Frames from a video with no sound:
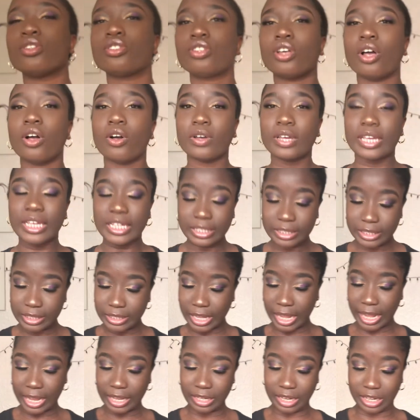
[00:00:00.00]
So
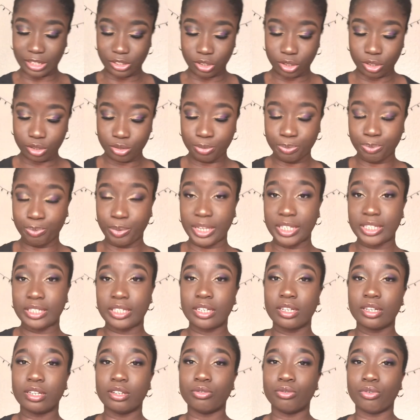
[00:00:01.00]
inside I just
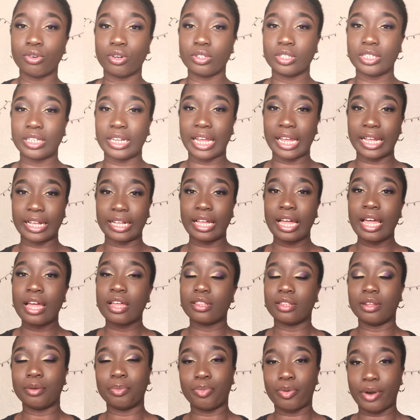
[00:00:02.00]
basically wrote like
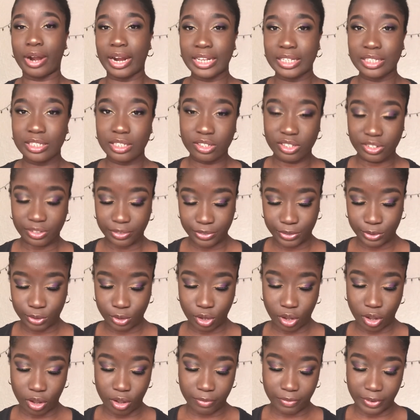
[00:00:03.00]
the pricing of
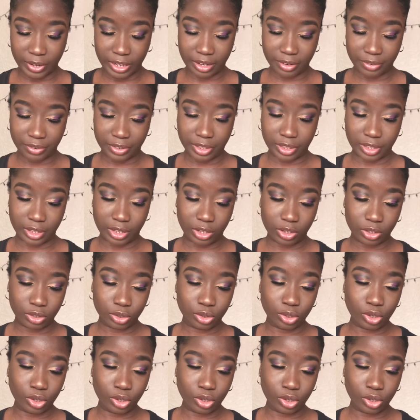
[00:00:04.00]
stuff and everything.